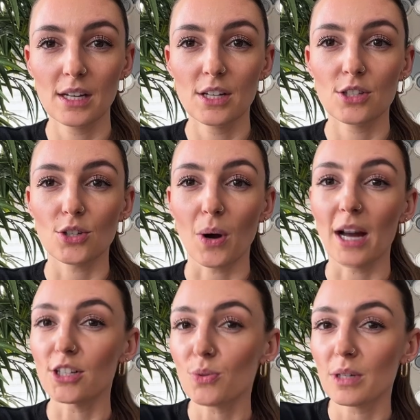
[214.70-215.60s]
So I
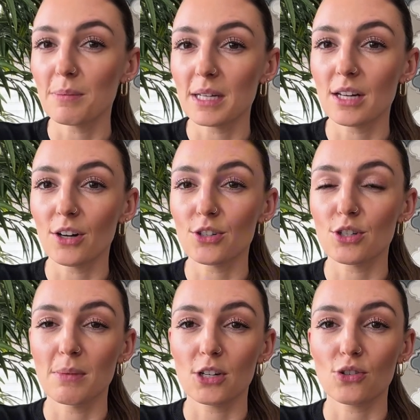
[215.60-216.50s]
just want to be here to
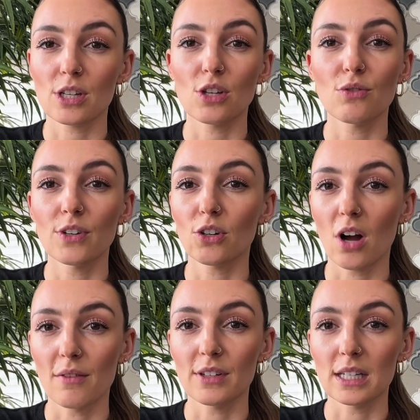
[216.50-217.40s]
make sure that you feel
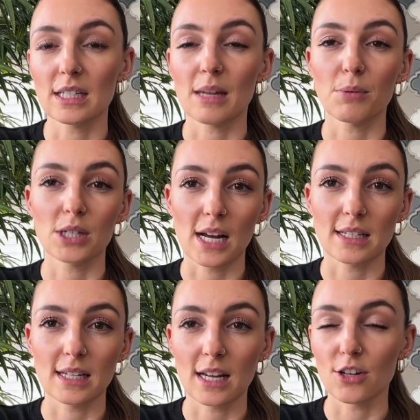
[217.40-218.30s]
confident and
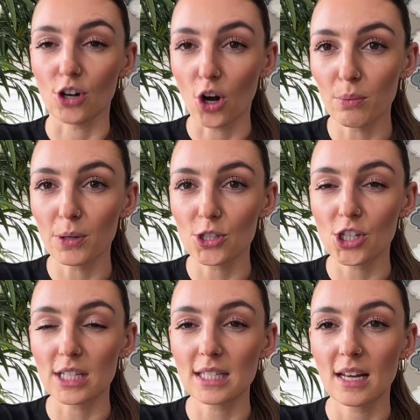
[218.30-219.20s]
protected in your home
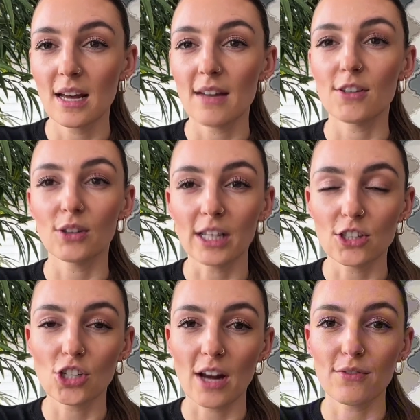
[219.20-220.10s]
purchase. If you'd like to
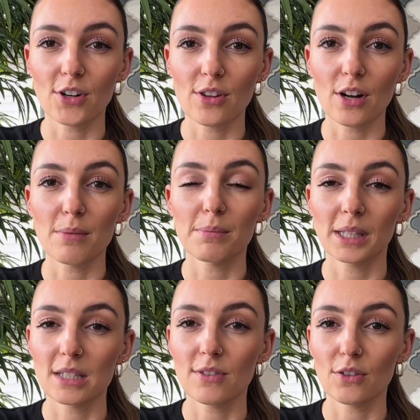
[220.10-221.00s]
chat further,
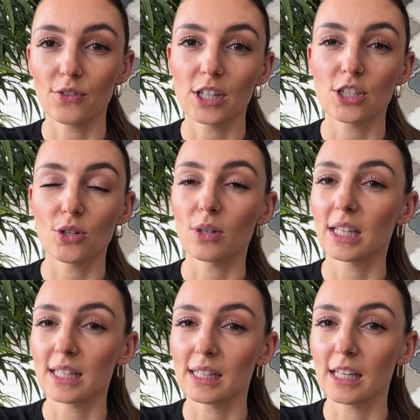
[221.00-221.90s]
please feel free to
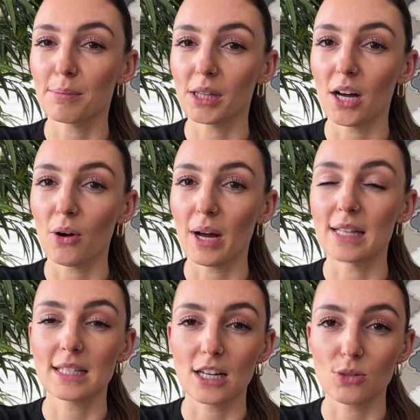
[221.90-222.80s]
click the link below and
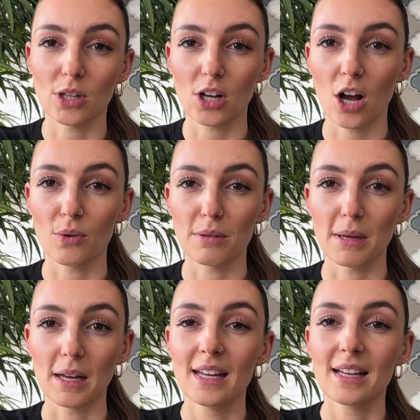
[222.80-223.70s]
schedule a call with
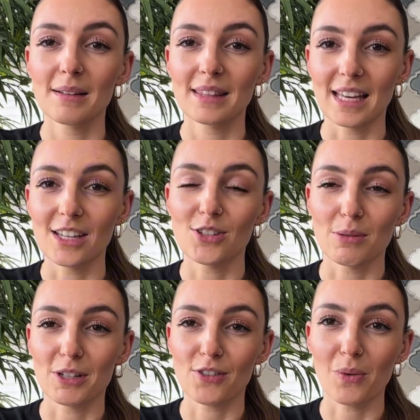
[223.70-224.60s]
me. Thank you so
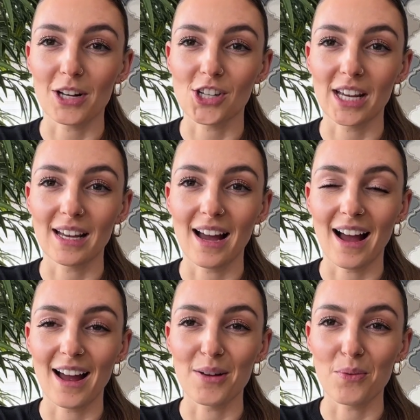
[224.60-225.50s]
much for watching.
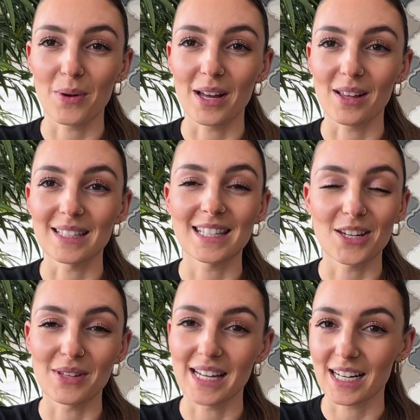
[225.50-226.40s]
I will see you
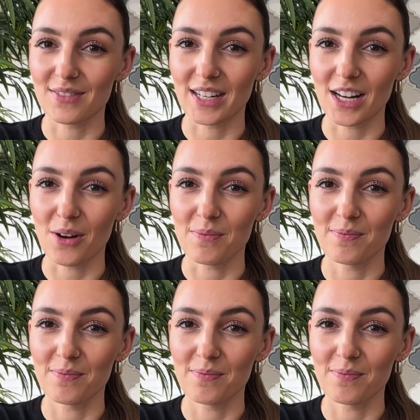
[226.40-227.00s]
in the next video.